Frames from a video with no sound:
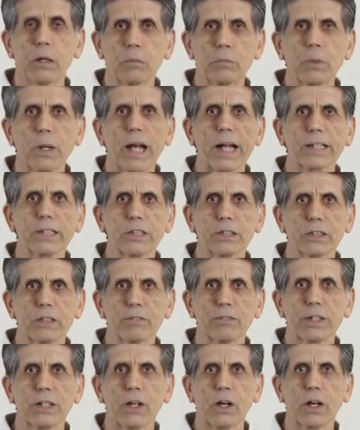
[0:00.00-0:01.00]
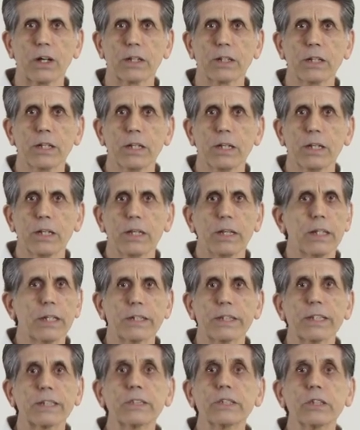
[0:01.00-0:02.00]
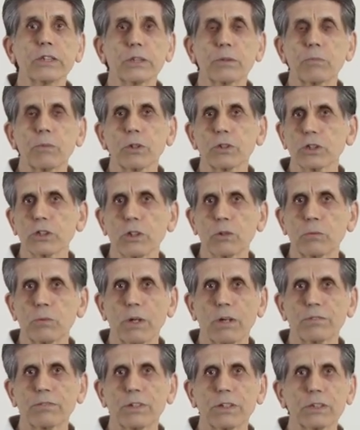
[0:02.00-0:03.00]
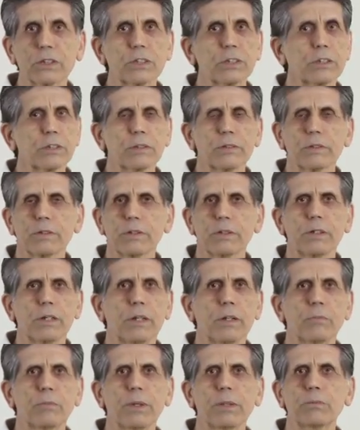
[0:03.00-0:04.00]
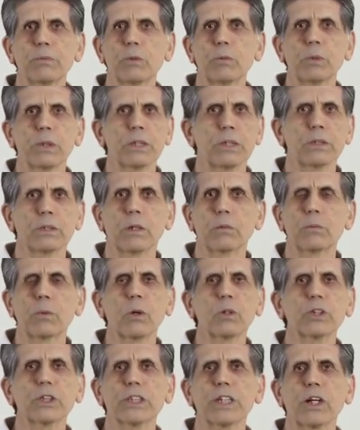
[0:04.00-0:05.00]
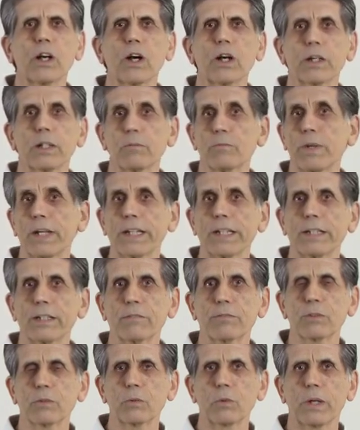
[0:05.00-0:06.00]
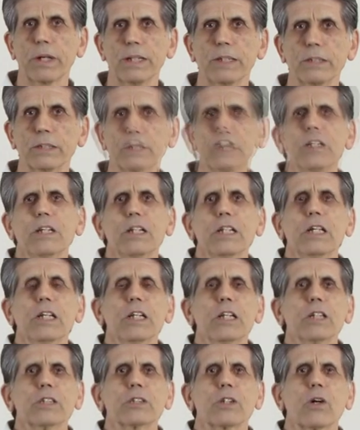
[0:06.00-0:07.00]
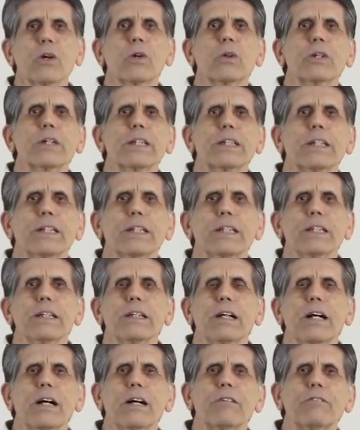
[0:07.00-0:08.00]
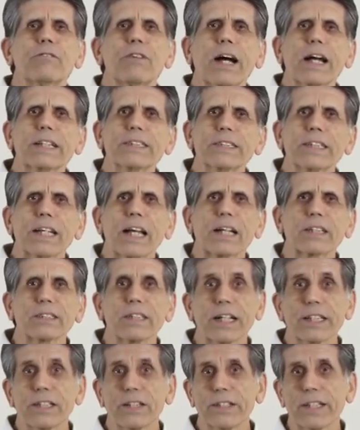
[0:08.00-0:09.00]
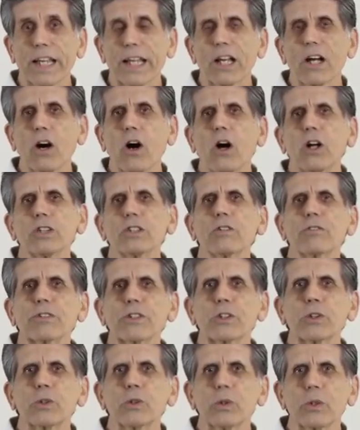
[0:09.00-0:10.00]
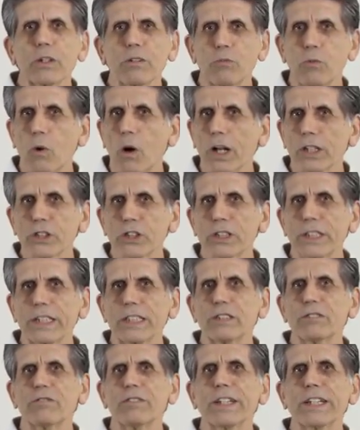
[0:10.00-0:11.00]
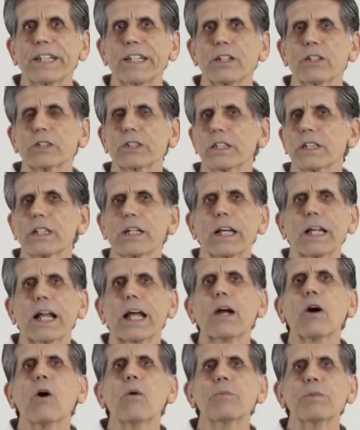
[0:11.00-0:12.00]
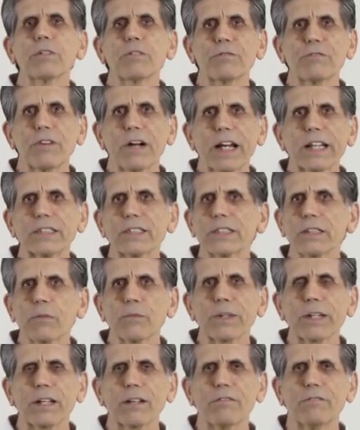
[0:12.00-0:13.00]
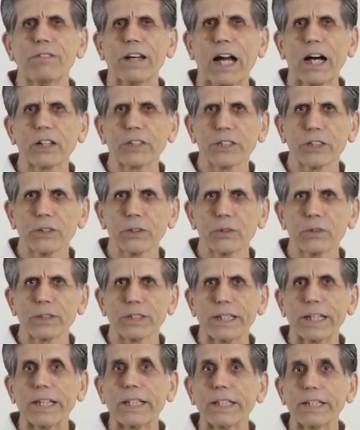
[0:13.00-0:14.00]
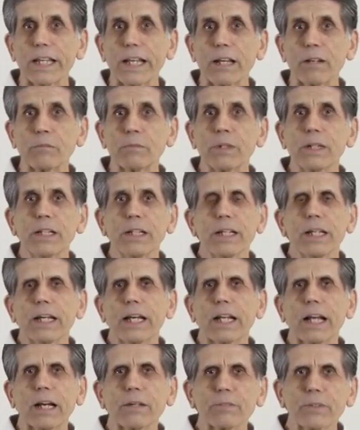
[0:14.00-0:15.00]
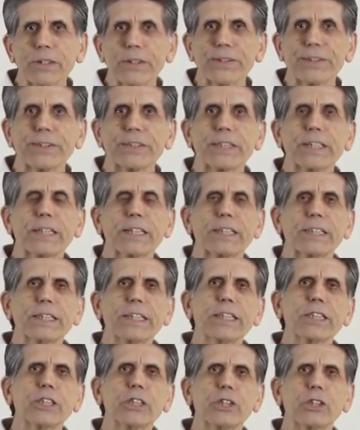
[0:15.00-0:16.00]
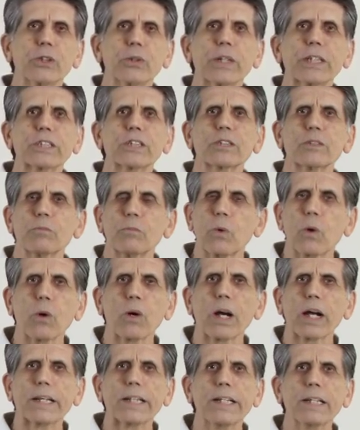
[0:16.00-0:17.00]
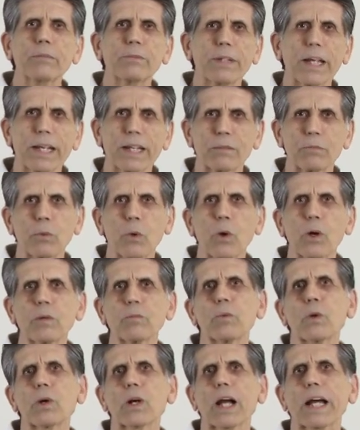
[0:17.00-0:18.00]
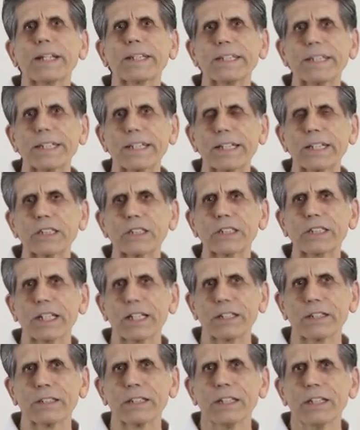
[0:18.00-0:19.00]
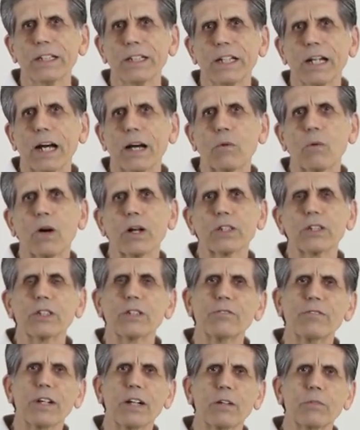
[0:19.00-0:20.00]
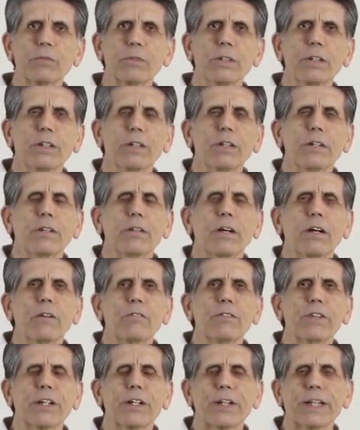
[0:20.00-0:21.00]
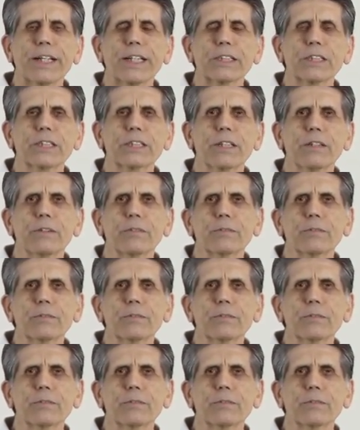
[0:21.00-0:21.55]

practice of the art. This is a personal preference. People will approach the art in many different ways. So finally, I'd like to thank all of you who have watched these videos, and I hope you find something of value in them. And I'm going to continue doing some more. I keep getting more and more ideas, and I want to develop various